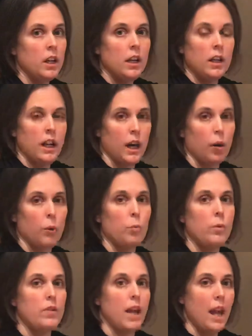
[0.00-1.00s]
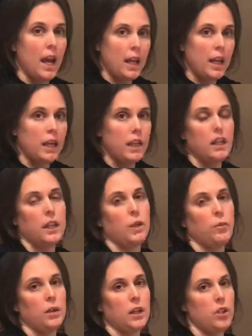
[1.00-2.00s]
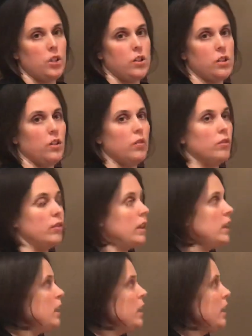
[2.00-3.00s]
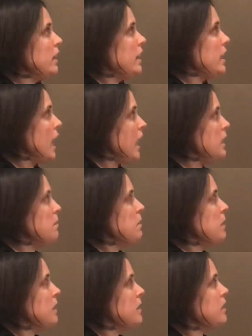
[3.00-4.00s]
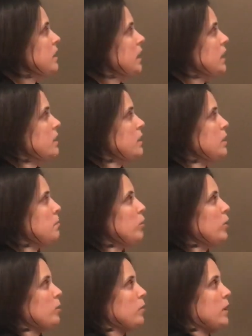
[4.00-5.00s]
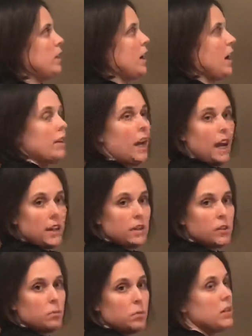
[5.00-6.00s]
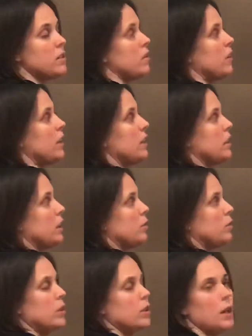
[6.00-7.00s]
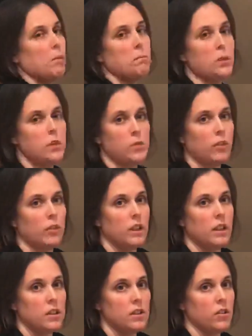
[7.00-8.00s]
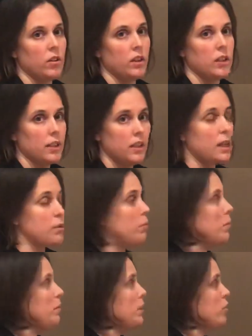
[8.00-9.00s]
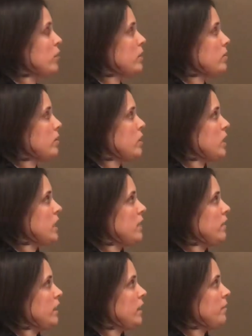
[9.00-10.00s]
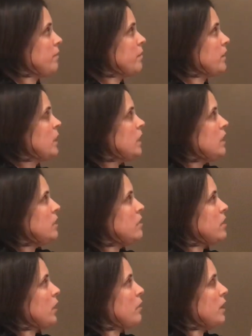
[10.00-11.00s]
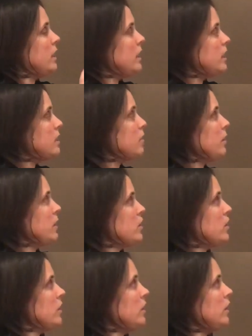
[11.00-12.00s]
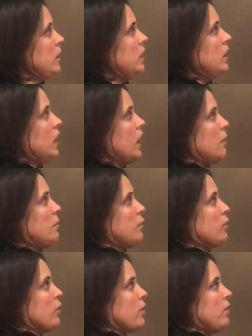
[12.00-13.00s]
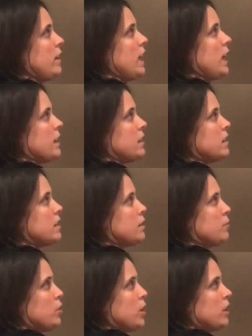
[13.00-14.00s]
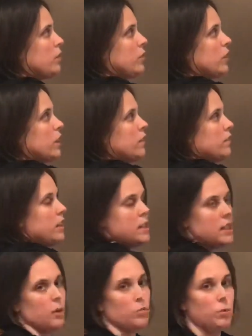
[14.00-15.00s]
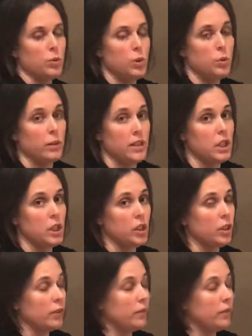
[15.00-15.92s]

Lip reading: Now, with any equation solving, the aim is to get to the point where you have x on one side and all your numbers on the other side, and that's what we're trying to achieve here. So in this question, we've got 3x subtract 5 is equal to 22.